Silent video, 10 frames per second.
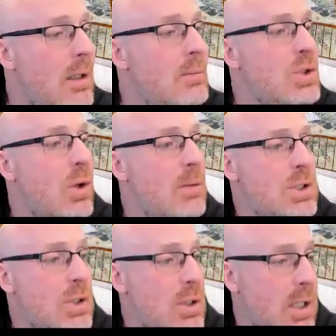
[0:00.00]
So I'm
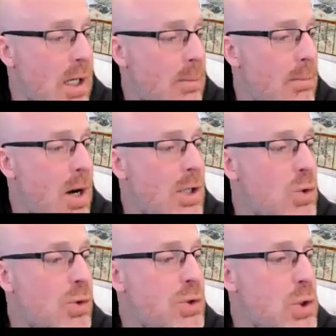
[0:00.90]
just looking at
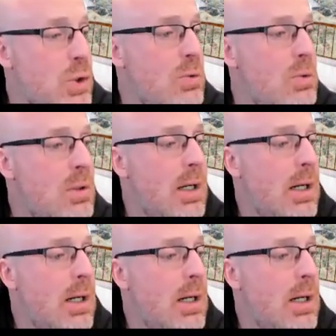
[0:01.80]
module 2.